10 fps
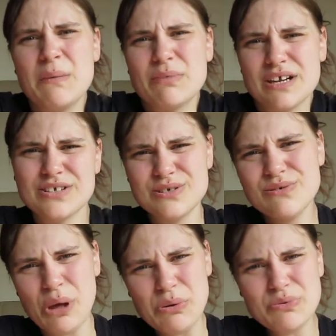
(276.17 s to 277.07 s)
But I do
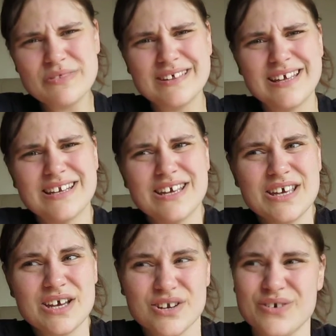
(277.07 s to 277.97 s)
know that
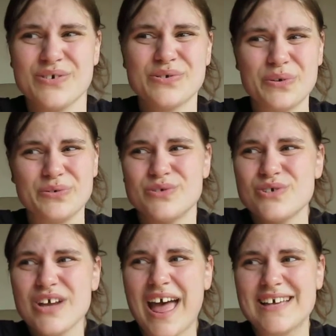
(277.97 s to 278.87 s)
nerd
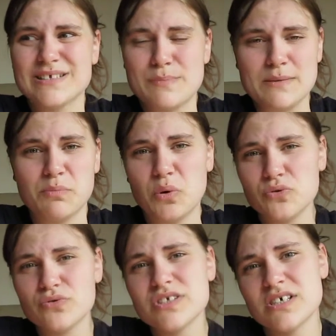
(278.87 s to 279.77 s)
culture has been
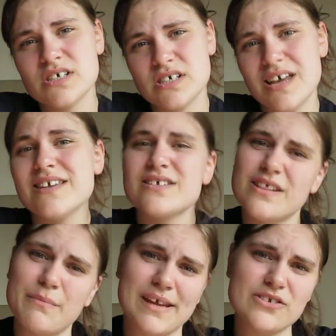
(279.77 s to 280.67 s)
pulled into
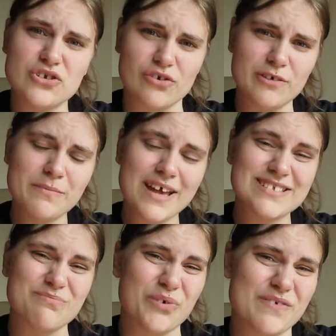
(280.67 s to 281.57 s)
the mainstream
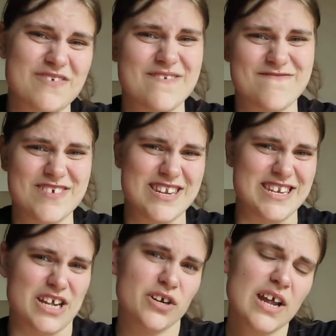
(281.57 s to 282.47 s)
as more of a
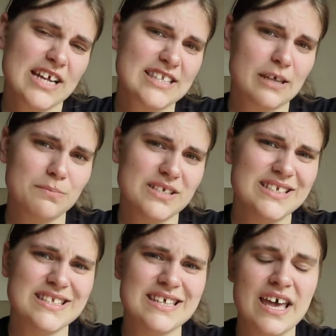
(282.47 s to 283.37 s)
veneer
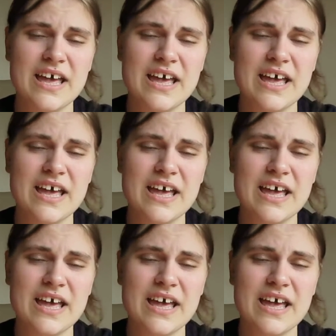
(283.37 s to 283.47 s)
acceptance